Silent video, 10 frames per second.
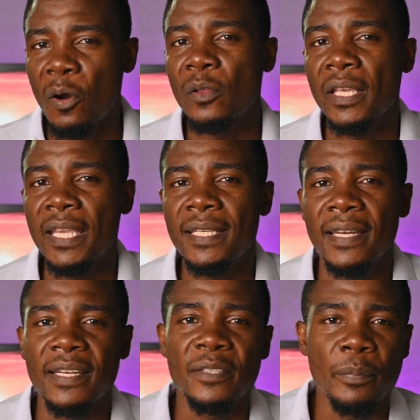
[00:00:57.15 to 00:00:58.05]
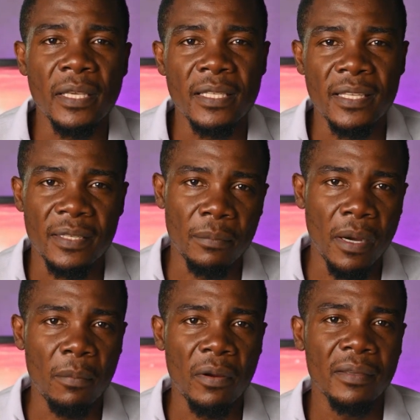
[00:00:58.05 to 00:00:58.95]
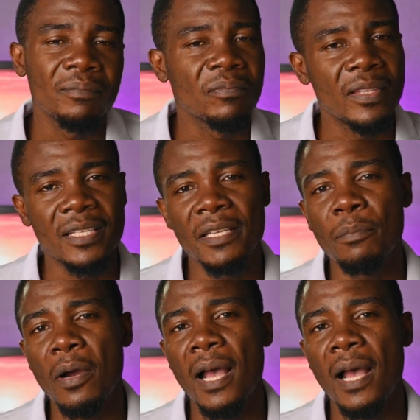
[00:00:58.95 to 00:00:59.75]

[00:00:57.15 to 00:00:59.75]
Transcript: on the internet space in Zimbabwe? The simple